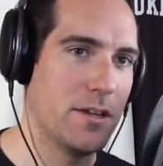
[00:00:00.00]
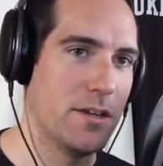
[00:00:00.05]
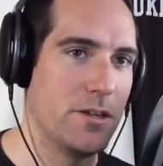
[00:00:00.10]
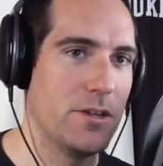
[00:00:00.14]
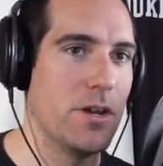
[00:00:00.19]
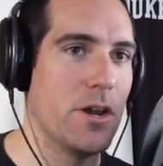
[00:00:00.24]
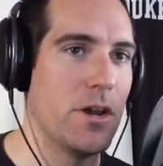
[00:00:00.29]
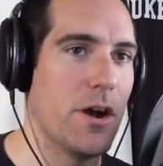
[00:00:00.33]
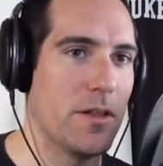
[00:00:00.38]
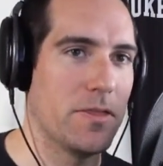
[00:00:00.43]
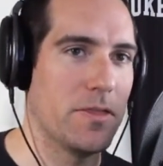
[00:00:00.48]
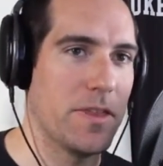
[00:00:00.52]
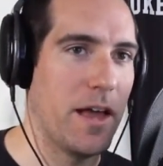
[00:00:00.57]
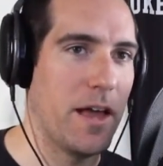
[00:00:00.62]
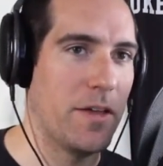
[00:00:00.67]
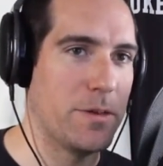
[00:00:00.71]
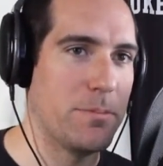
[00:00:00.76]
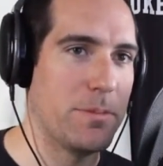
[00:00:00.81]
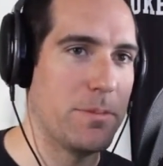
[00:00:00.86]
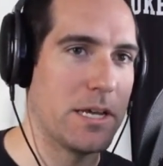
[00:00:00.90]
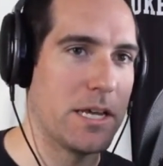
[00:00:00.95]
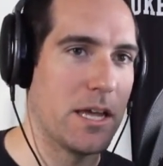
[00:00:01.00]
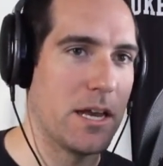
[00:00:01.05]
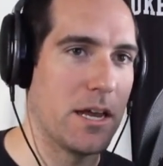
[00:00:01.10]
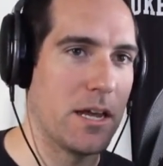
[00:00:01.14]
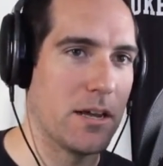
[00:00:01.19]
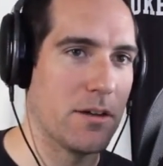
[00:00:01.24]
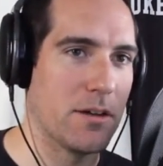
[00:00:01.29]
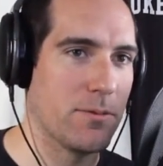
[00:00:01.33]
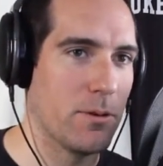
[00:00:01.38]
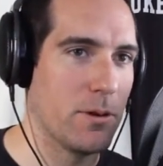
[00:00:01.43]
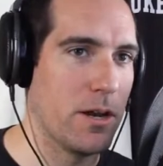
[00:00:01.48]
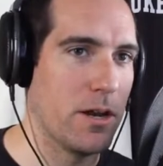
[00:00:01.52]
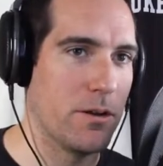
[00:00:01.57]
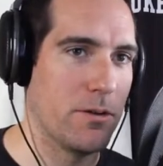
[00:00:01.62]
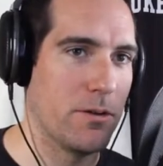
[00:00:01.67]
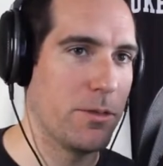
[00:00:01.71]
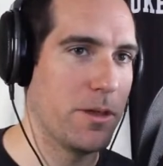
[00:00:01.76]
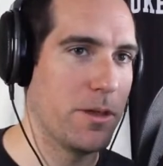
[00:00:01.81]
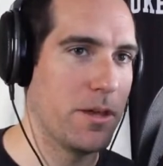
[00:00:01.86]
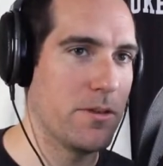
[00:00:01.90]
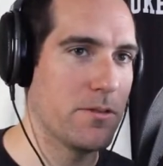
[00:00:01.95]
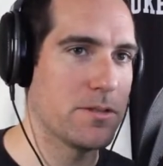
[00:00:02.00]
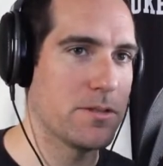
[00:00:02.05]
at the beginning of 100 Thieves.